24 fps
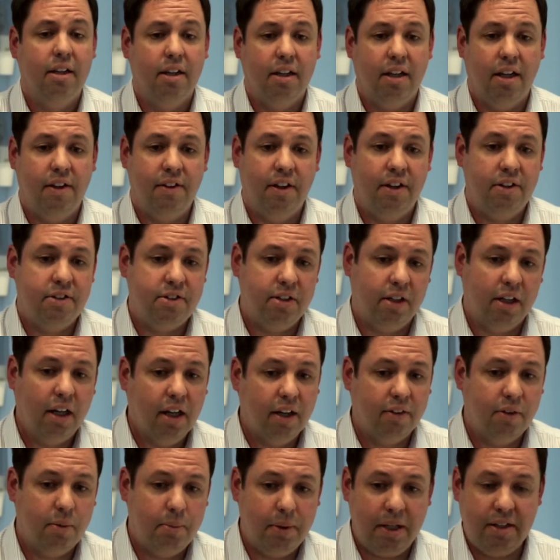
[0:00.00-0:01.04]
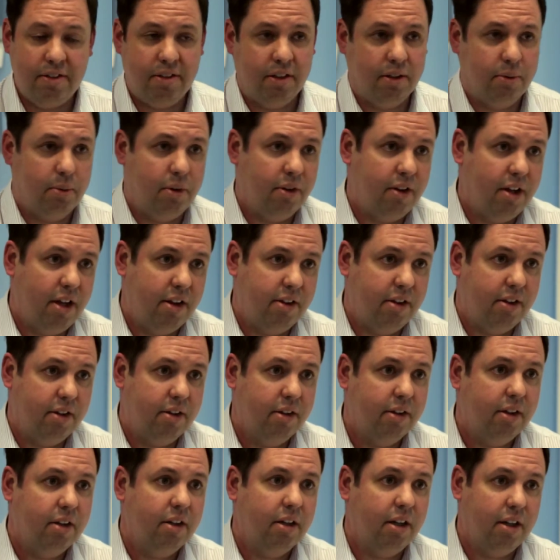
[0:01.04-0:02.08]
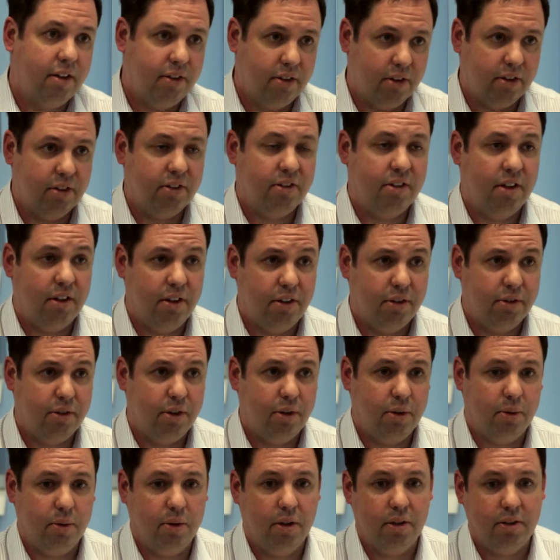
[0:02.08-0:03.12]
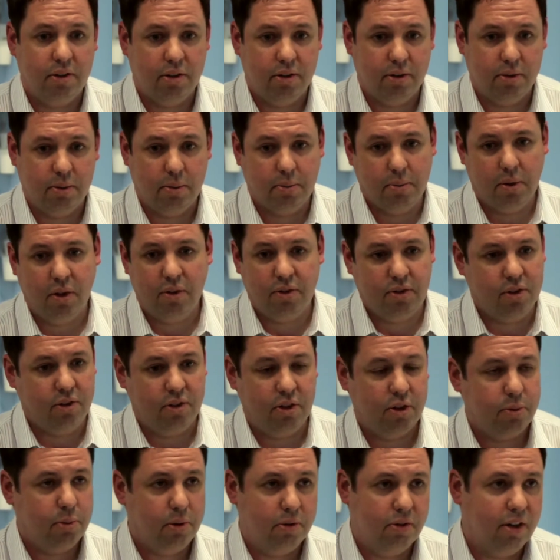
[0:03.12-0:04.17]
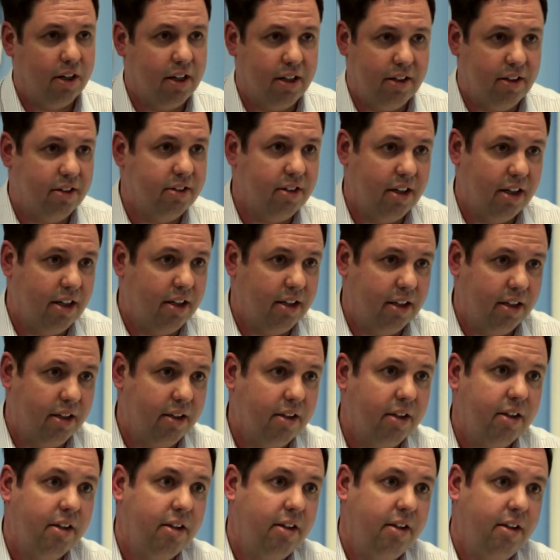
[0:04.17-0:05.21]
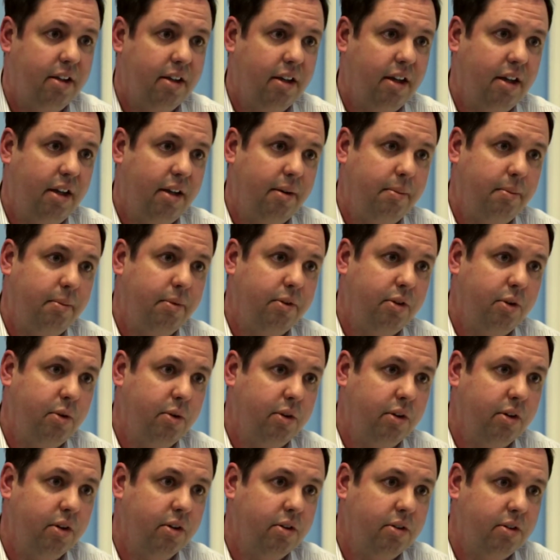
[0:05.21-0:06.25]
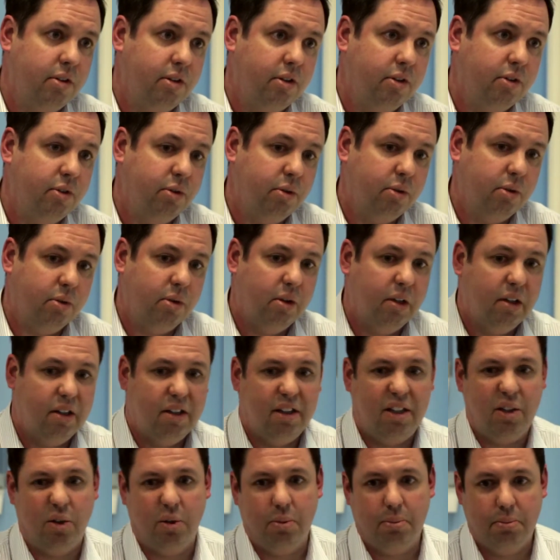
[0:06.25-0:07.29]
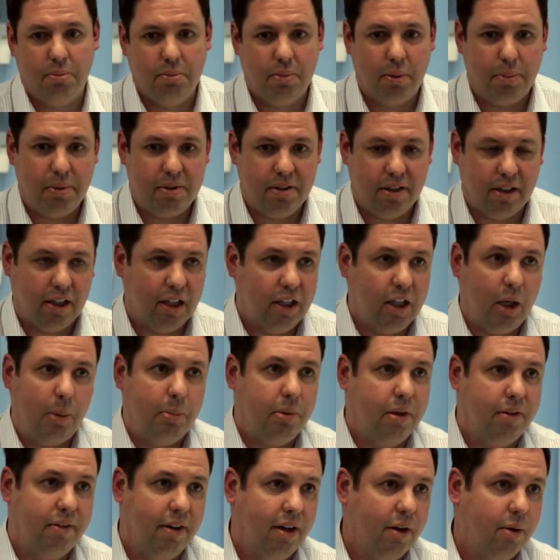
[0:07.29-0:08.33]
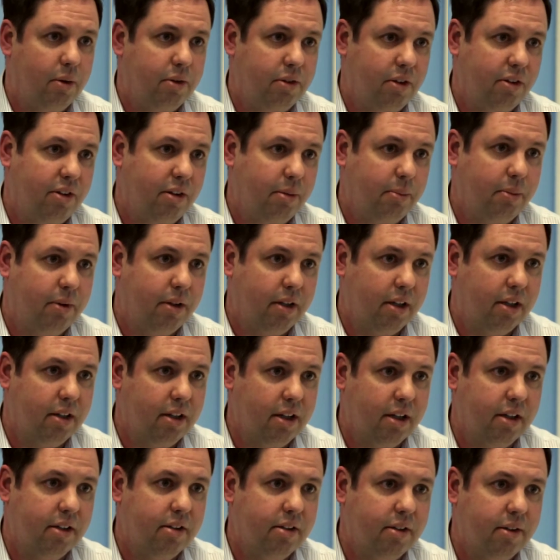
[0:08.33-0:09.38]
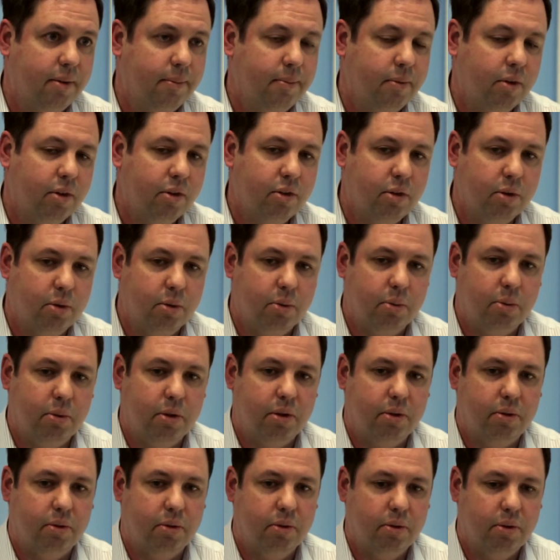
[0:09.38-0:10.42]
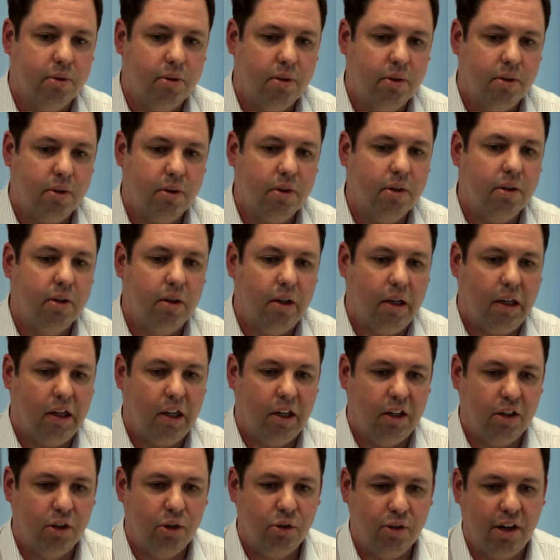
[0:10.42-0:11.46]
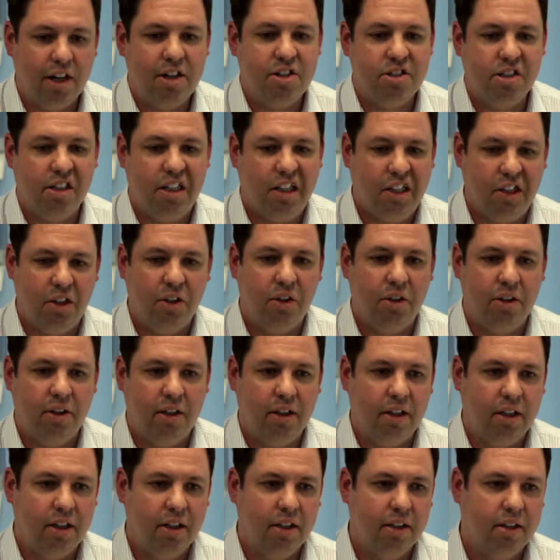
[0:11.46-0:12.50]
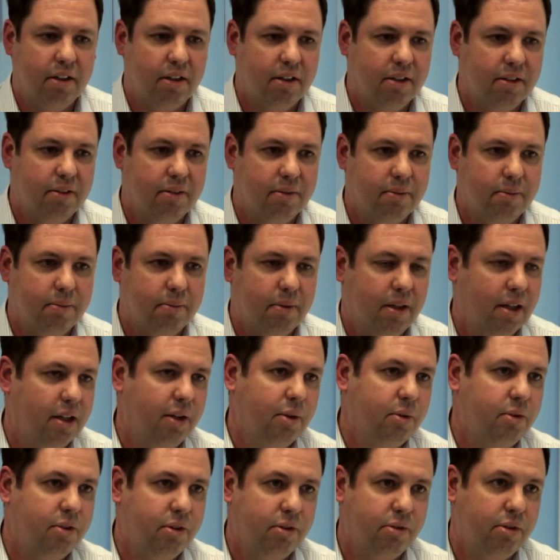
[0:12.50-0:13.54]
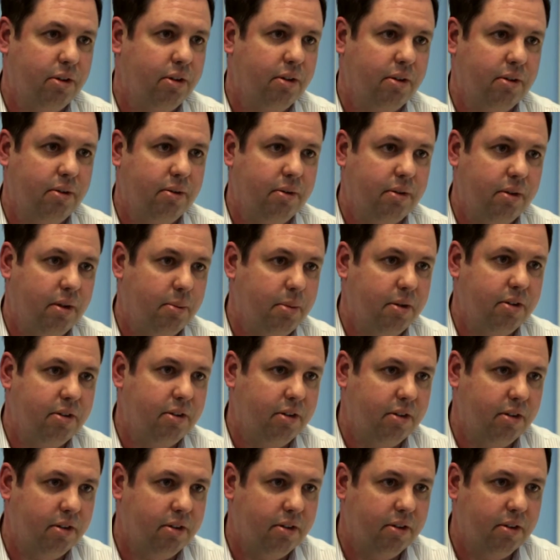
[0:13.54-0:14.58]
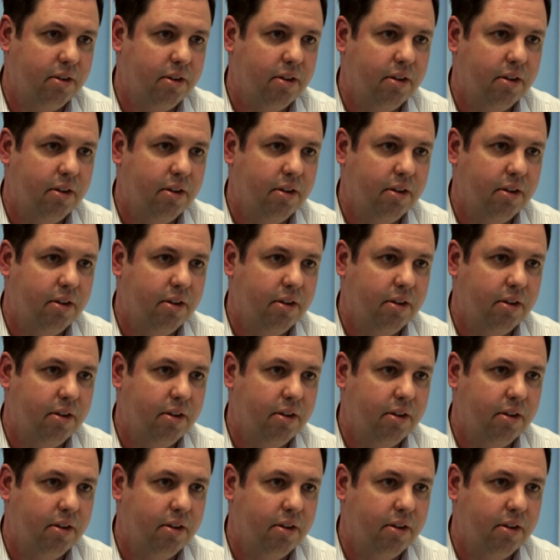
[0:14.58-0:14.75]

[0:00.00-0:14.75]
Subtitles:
and then she'll have a meeting with Heather, and they'll sit through, and they'll often just be reconciling through in Condies. So it would take a couple of hours or something like that. So we're gradually learning how to run a business